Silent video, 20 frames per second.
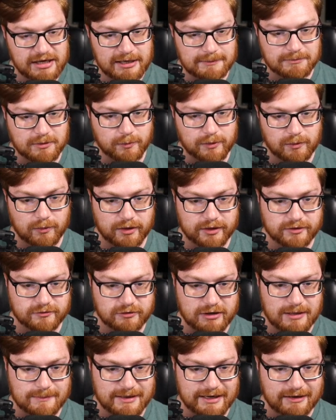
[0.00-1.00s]
but we want to
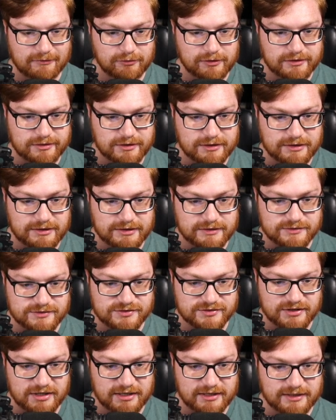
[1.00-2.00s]
grab everything
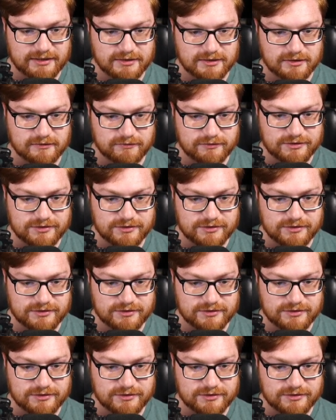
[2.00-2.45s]
inside of